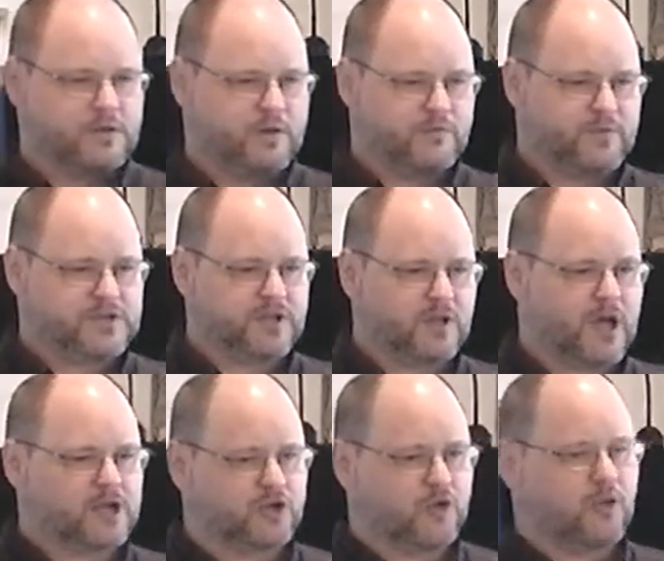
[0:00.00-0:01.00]
the
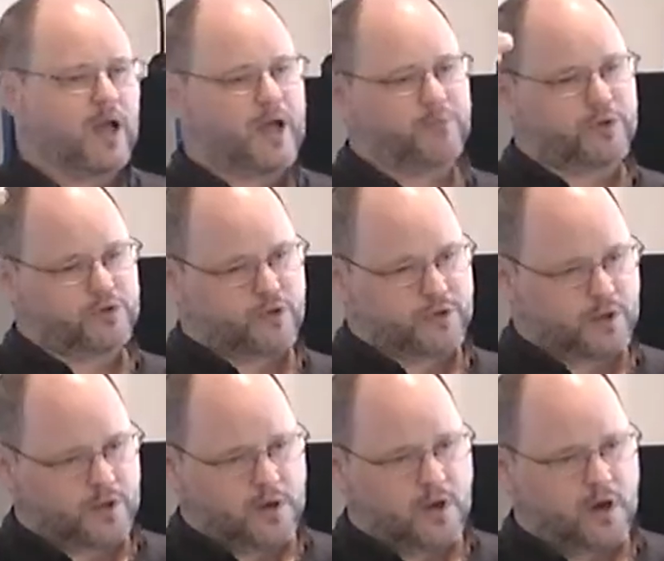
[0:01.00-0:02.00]
physiological line, but through the
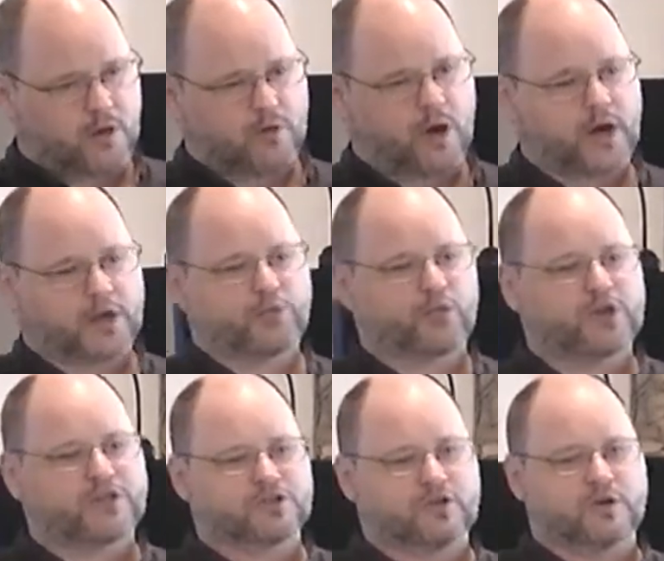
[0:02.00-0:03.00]
Aaronic
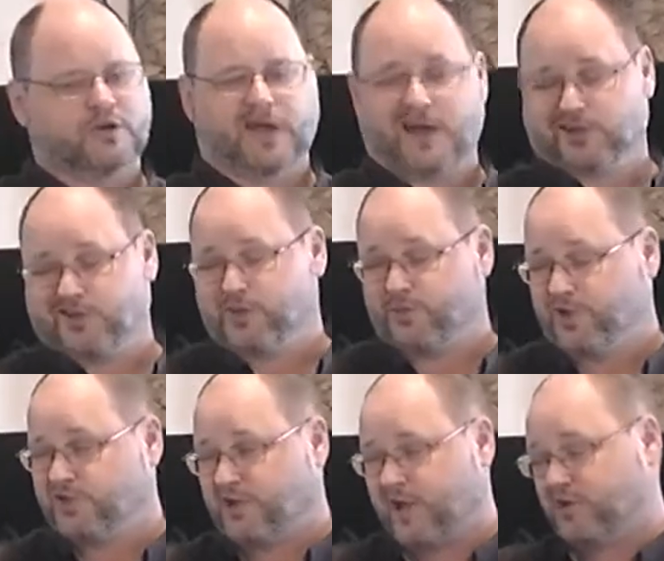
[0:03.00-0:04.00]
priesthood, and actually the
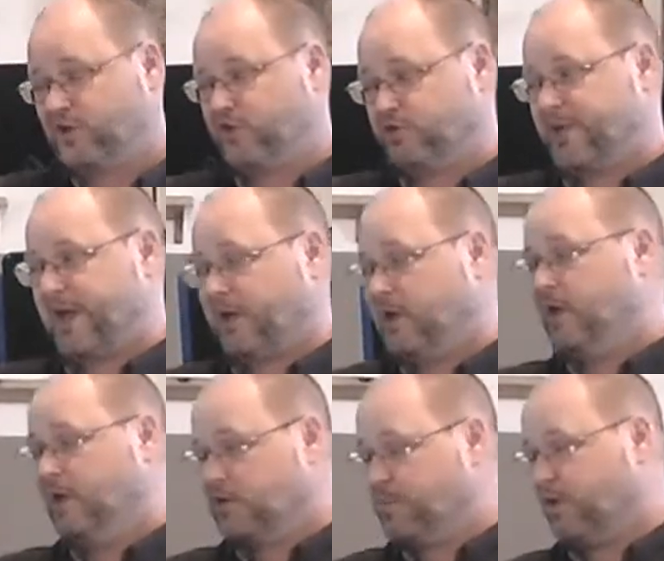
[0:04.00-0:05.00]
priesthood actually goes back
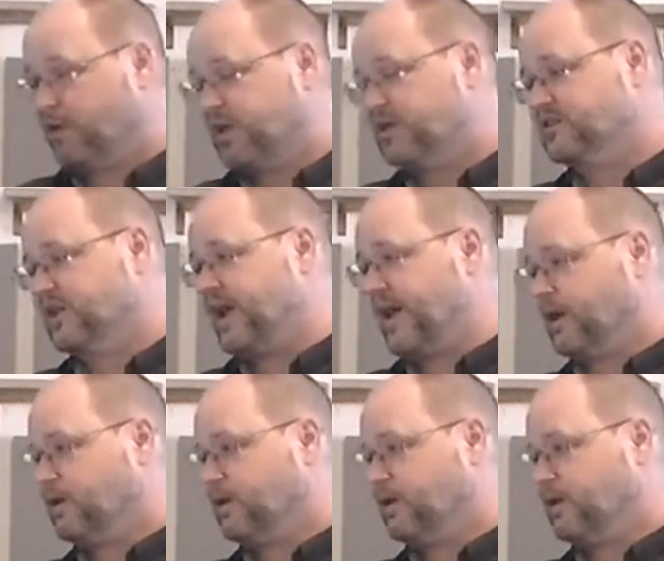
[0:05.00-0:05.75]
to Melchizedek.